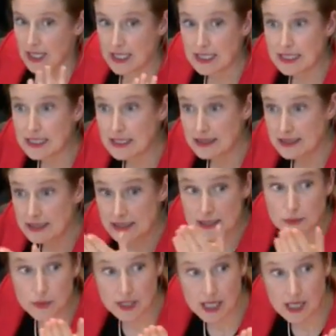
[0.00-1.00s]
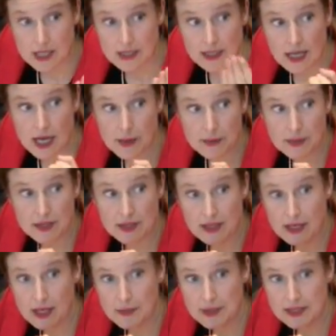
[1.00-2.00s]
And indeed, this is what ha happen
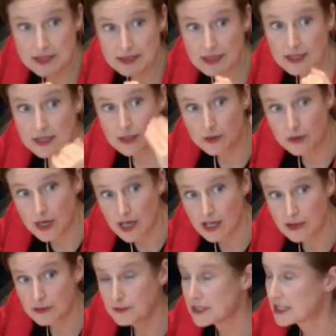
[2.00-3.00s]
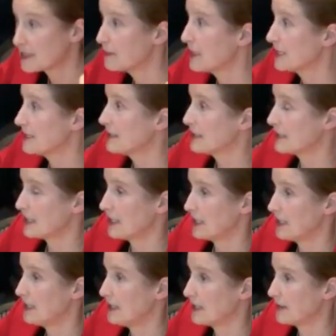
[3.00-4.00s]
happens here. You have Mr.
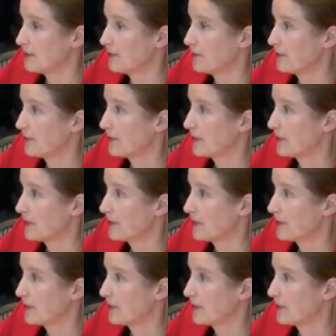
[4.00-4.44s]
Metzentin here.